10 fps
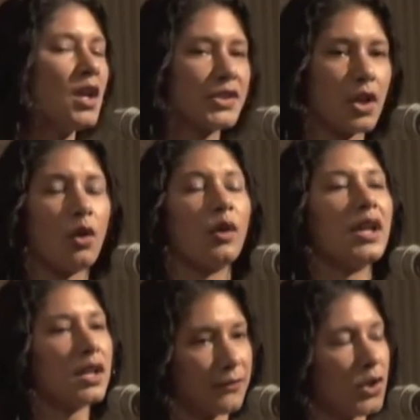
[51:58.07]

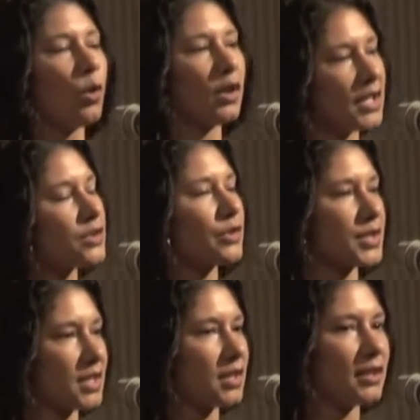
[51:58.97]
So if you are
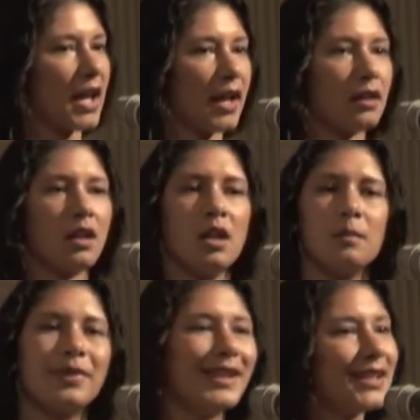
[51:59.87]
interested in
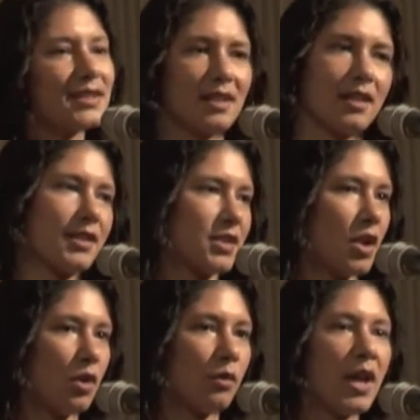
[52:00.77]
that, please let us
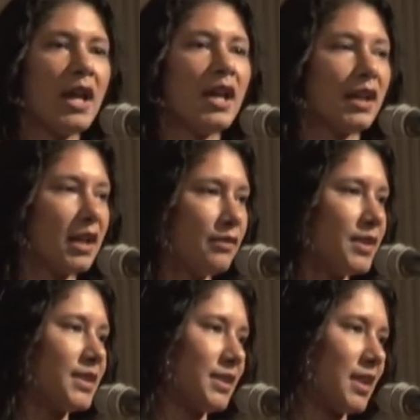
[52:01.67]
know. Give
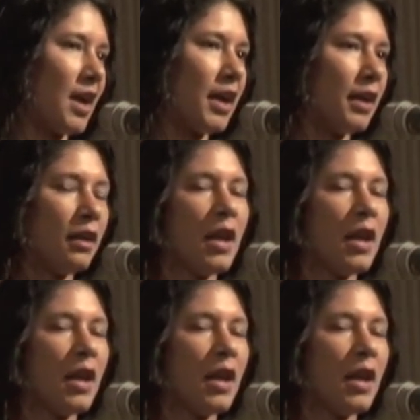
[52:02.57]
us a sign.